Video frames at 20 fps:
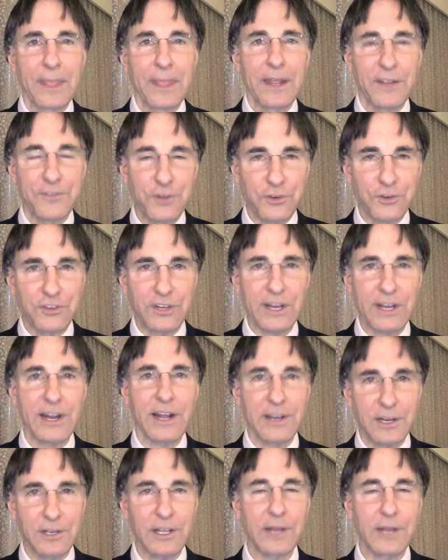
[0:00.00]
If you sit
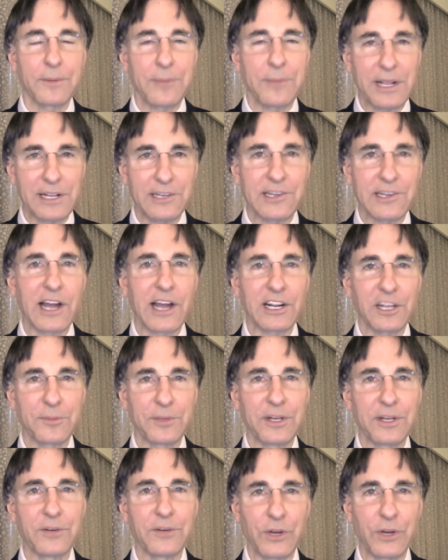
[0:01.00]
down and make a
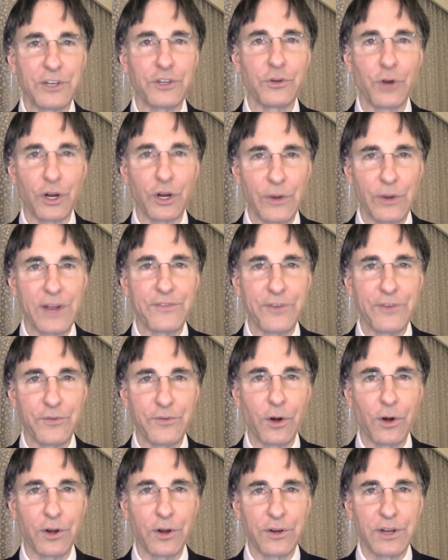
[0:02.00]
document of what you are grateful
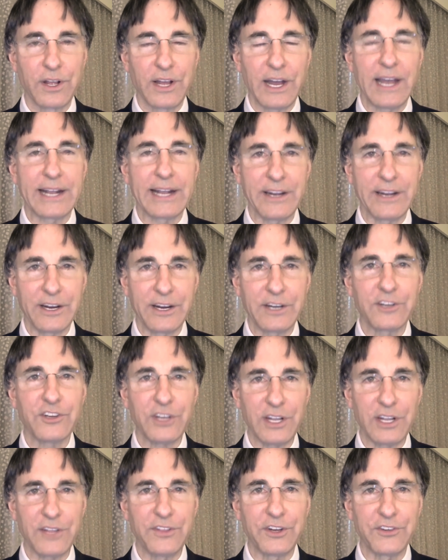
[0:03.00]
for, I guarantee
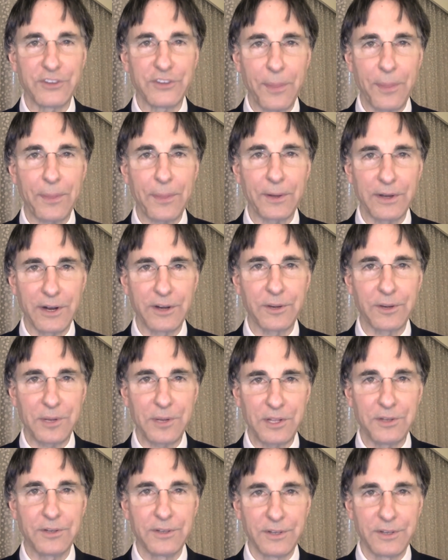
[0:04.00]
you there's something there
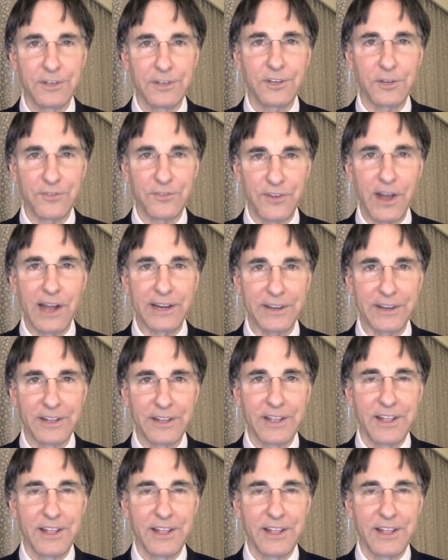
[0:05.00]
to find.